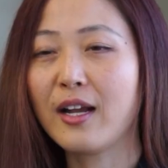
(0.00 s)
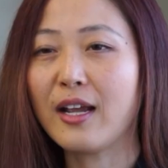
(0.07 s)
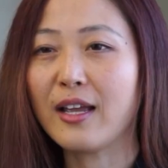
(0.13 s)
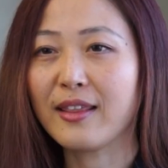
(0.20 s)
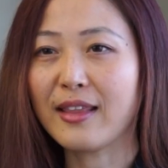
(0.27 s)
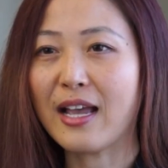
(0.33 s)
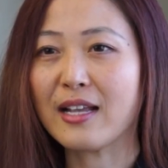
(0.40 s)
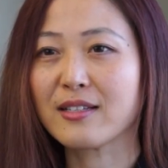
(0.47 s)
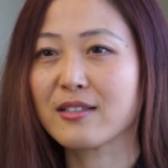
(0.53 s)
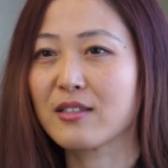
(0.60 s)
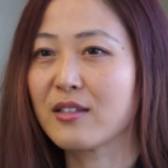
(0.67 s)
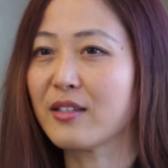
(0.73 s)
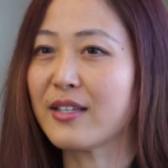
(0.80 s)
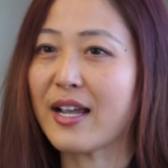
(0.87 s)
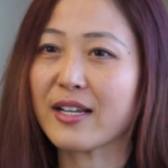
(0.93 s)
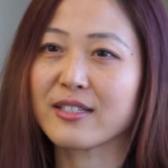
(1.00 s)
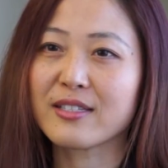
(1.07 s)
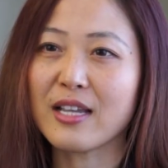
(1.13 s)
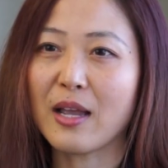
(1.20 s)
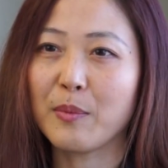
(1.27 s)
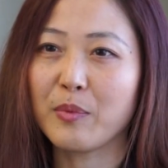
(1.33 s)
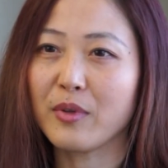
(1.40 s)
and that's the next
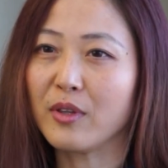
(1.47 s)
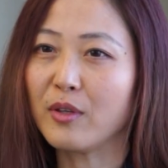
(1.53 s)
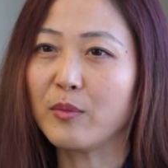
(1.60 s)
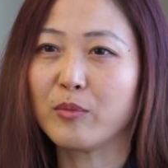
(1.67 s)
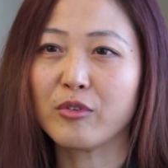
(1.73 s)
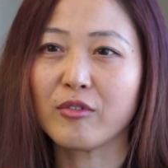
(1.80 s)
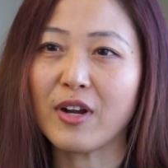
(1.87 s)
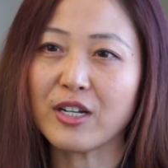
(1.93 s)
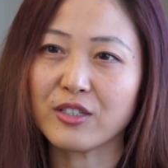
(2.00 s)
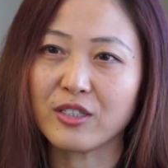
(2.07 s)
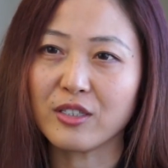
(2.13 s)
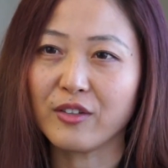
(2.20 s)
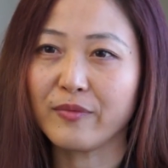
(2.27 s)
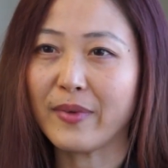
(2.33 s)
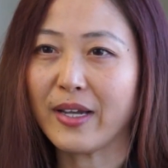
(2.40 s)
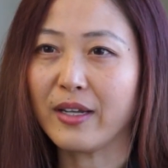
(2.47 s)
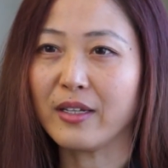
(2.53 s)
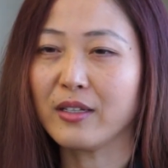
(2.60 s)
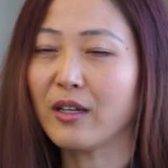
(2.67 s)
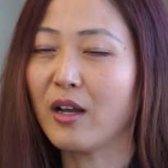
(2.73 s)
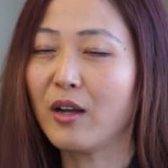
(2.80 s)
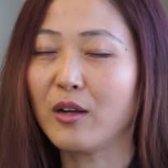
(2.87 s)
step in the progression of
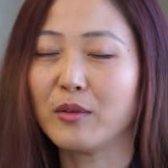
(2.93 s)
my